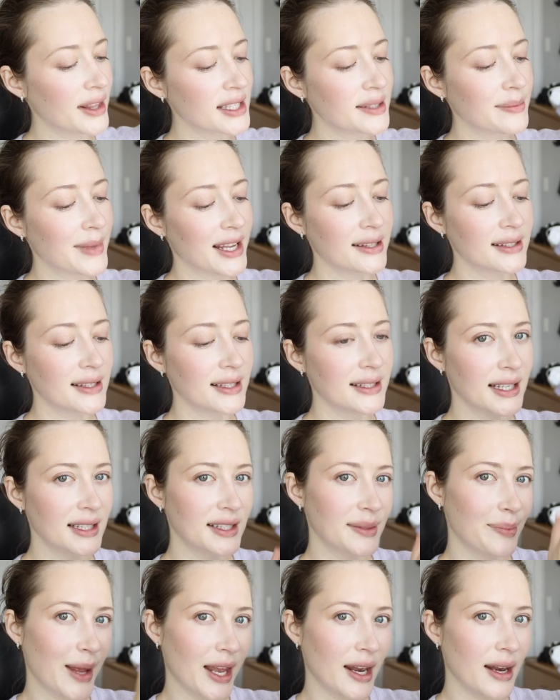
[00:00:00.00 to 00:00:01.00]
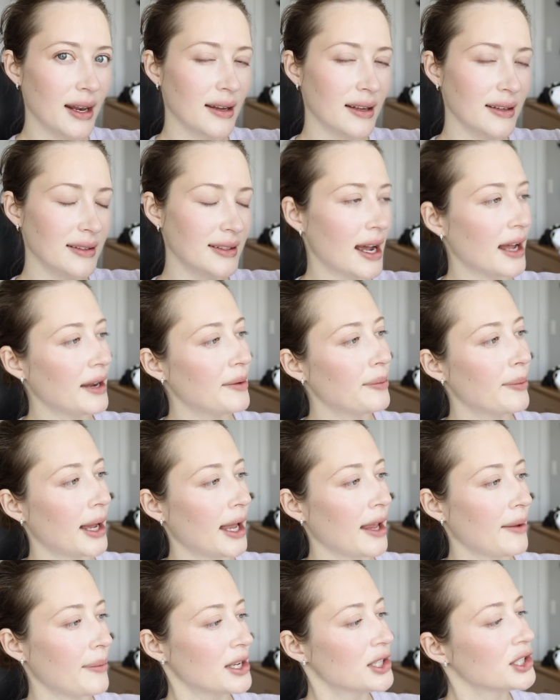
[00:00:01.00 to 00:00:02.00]
this means is it's been done by
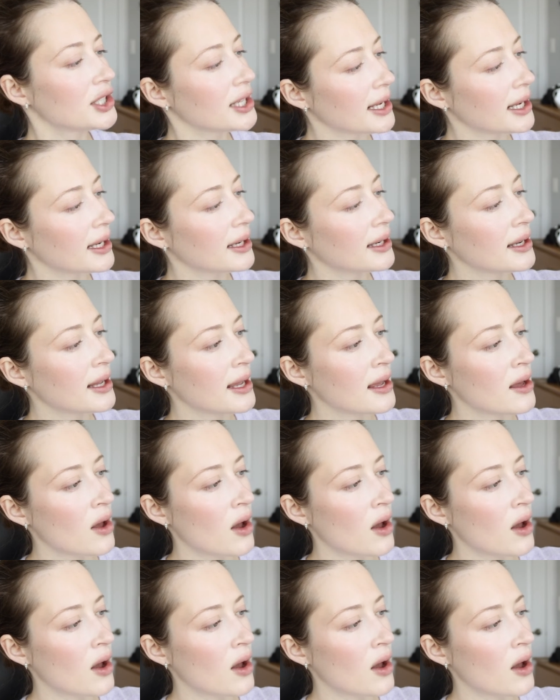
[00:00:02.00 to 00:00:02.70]
a machine.